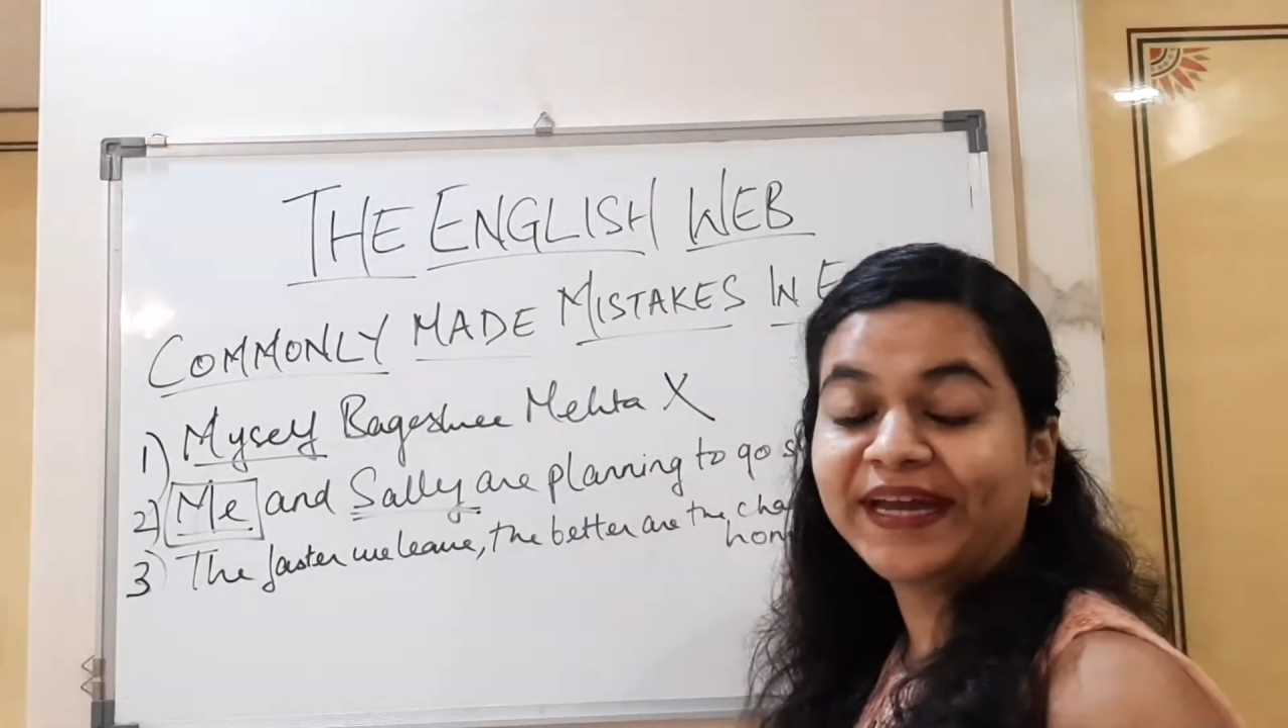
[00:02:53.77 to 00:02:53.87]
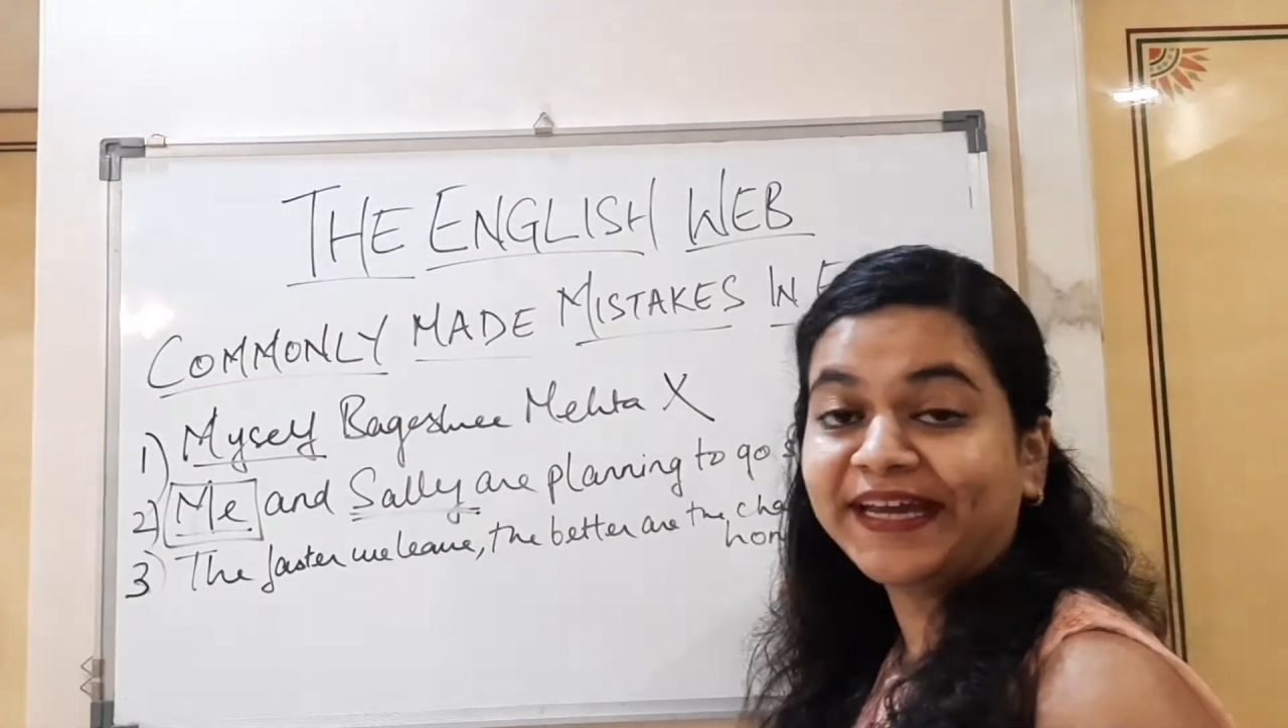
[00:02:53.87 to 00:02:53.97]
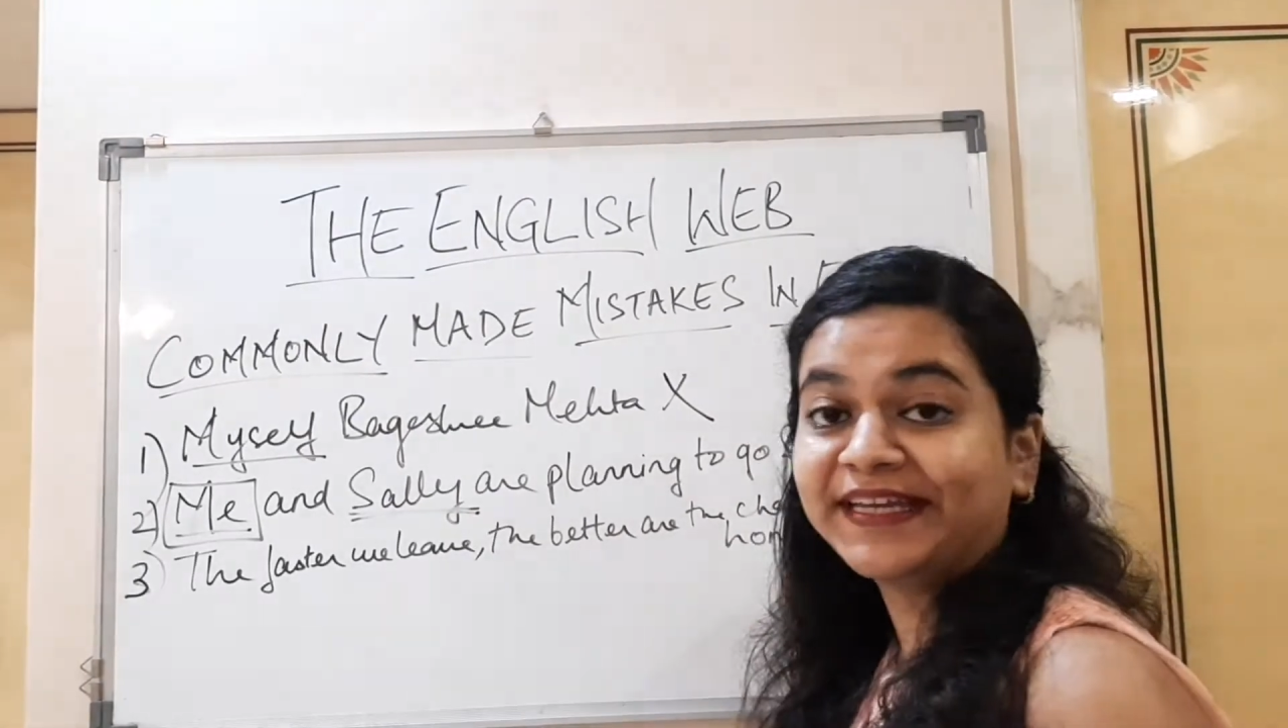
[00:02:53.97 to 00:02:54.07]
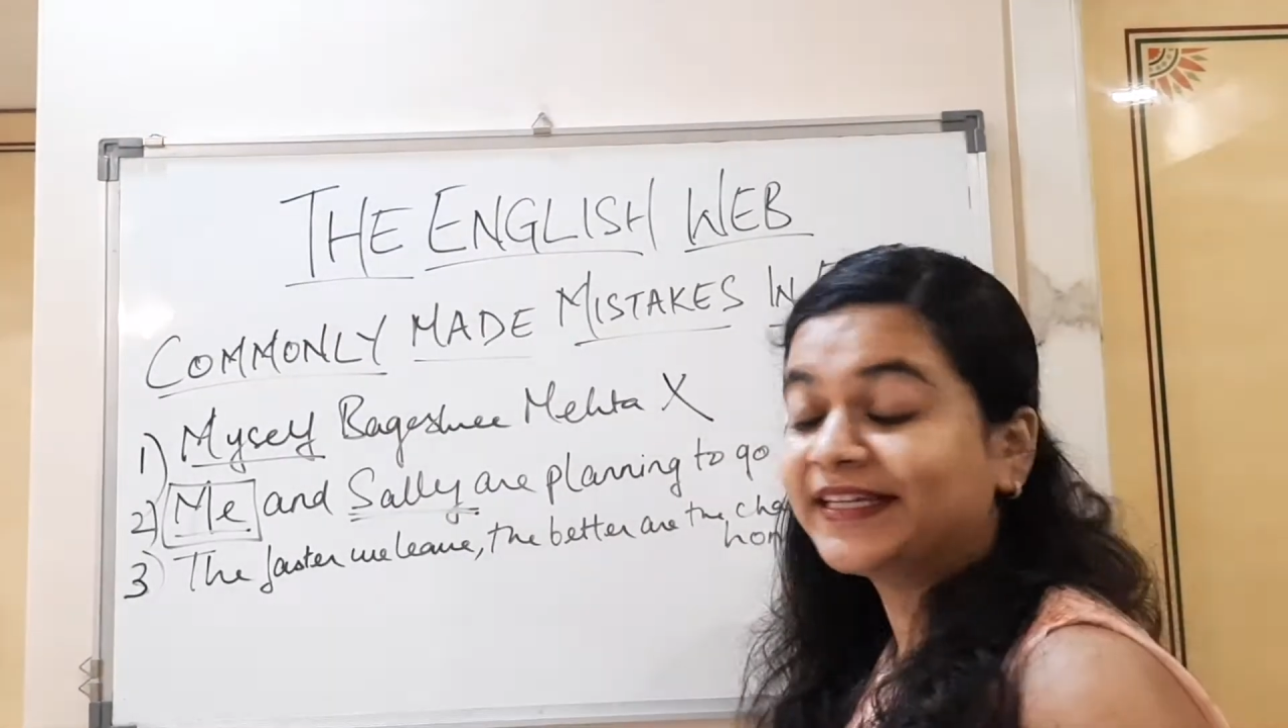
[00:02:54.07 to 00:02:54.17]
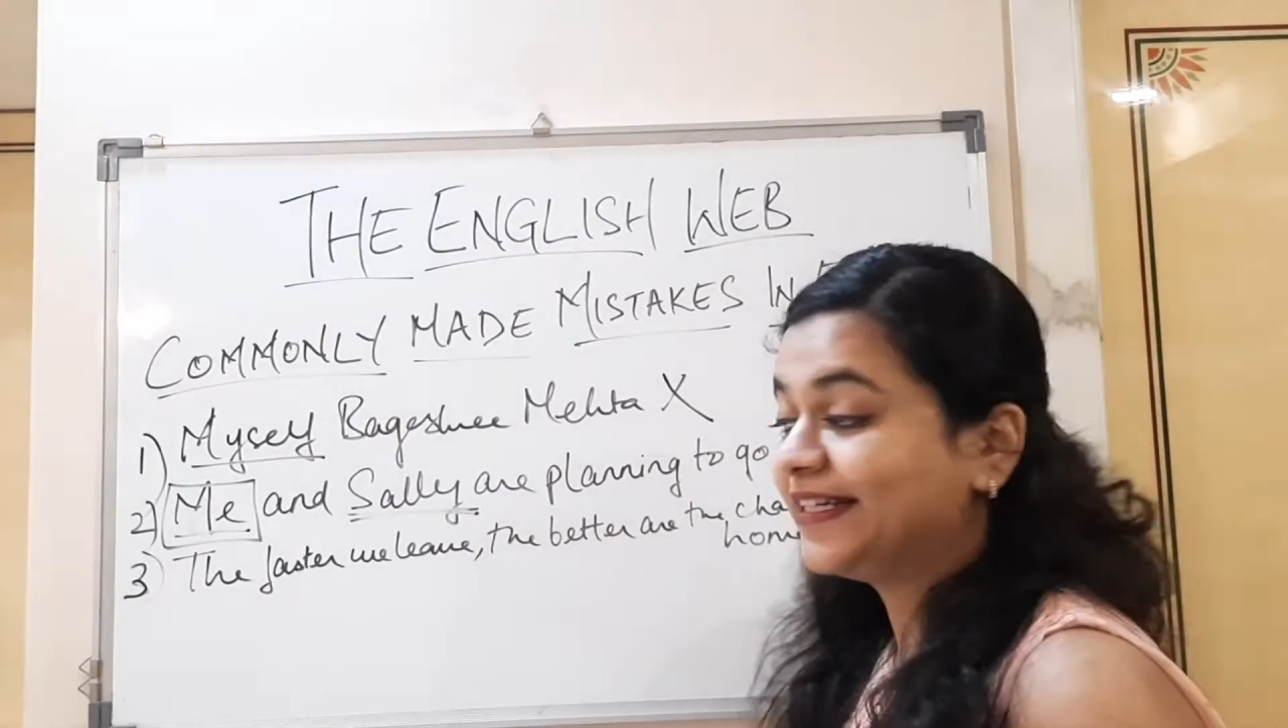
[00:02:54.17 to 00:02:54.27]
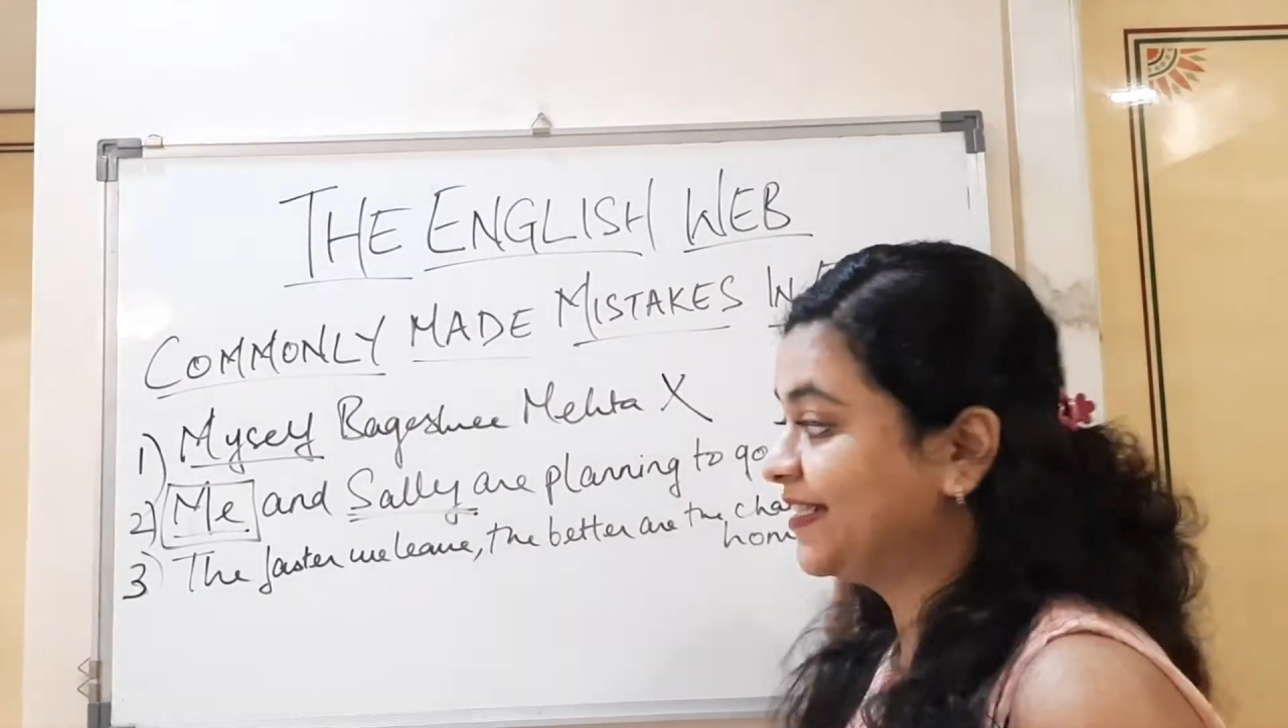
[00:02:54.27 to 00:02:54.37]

in